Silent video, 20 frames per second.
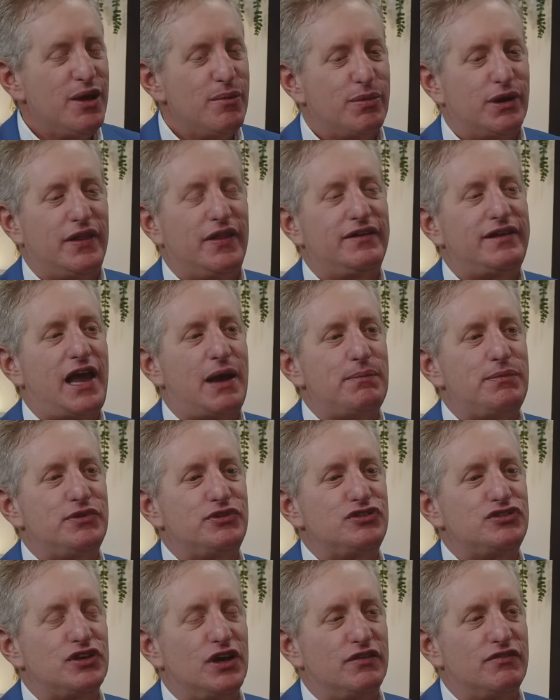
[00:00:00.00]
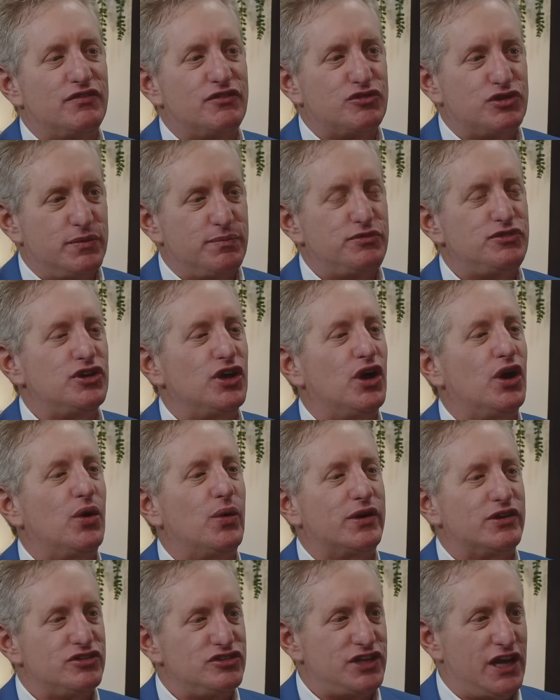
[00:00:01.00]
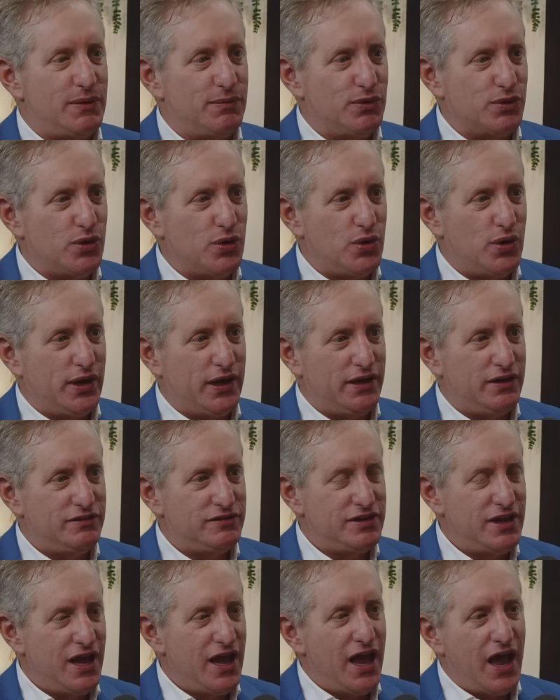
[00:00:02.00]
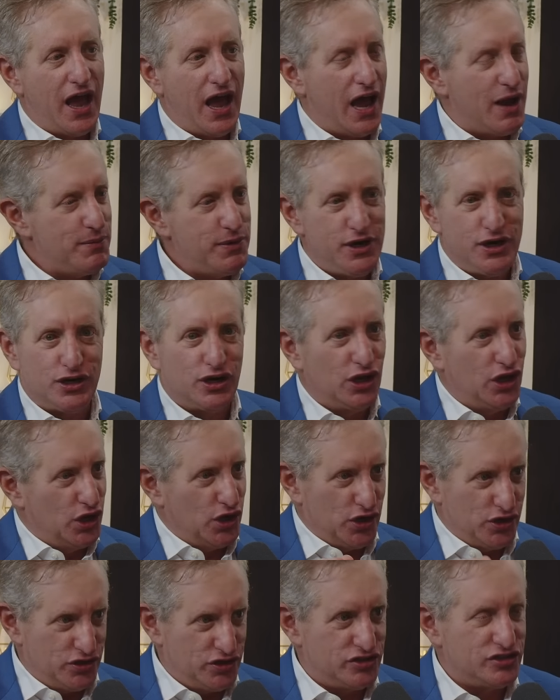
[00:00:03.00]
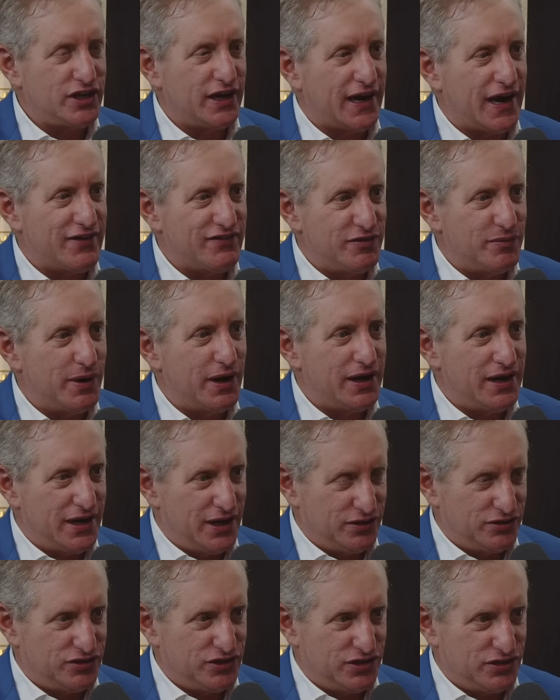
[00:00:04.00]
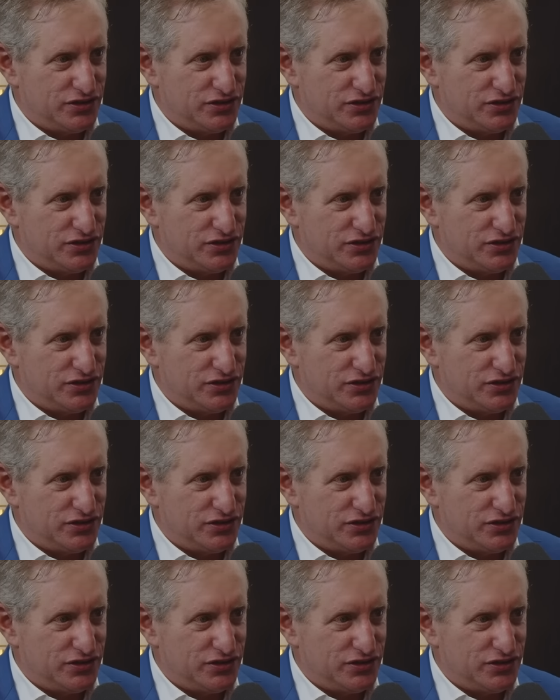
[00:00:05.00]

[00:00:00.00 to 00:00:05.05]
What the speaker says: But on the topics of crypto and stable coins, I'm here to learn just like everybody else is.